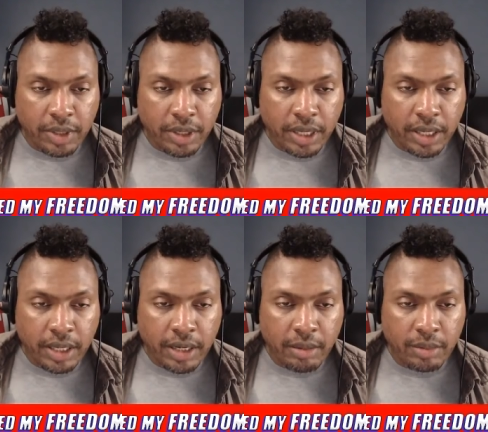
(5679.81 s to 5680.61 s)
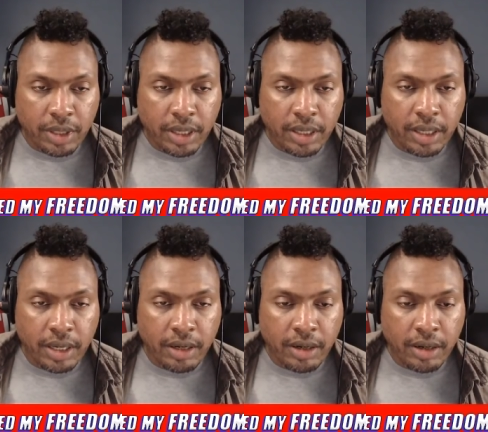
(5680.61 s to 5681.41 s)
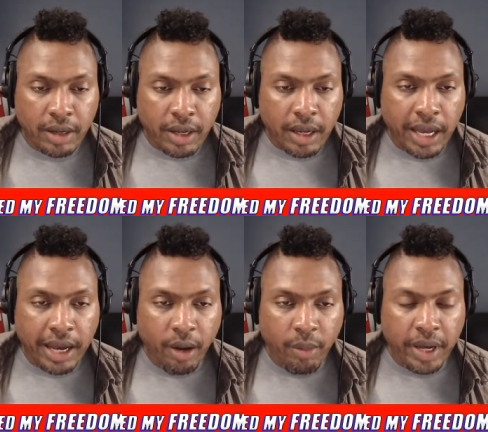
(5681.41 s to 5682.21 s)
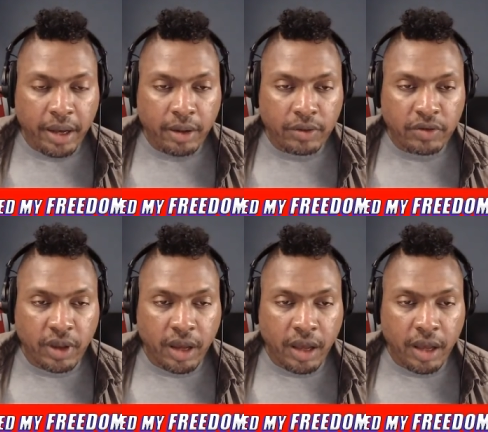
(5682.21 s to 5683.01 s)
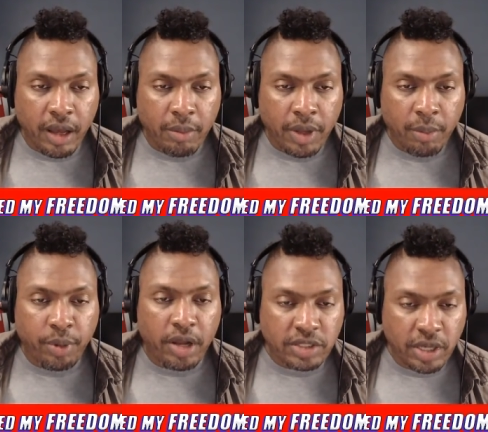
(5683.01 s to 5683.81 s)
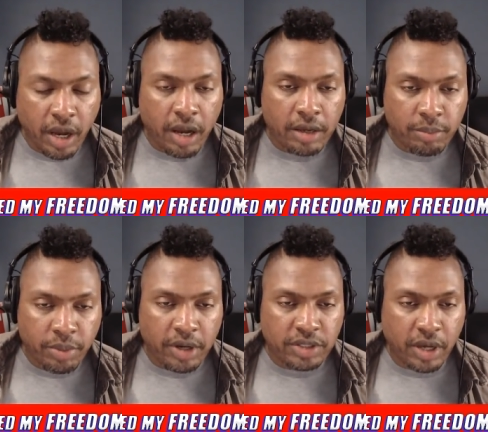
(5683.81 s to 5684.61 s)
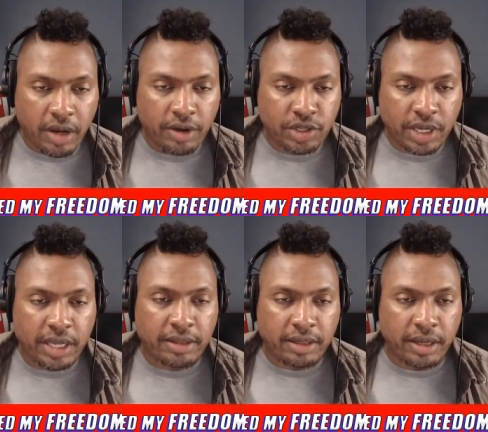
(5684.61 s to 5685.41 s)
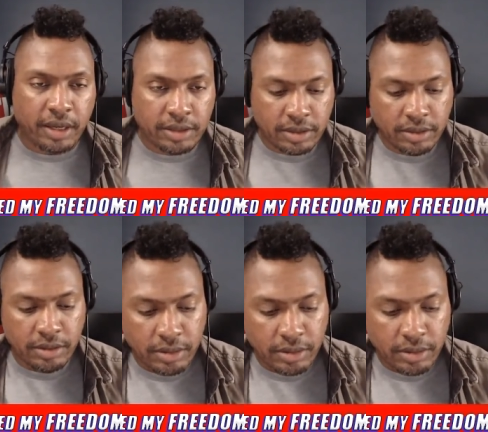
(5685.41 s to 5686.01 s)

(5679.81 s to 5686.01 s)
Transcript: I'm looking here. I'm looking here. How about um, Boss Hog? Boss Hog should get the nuts.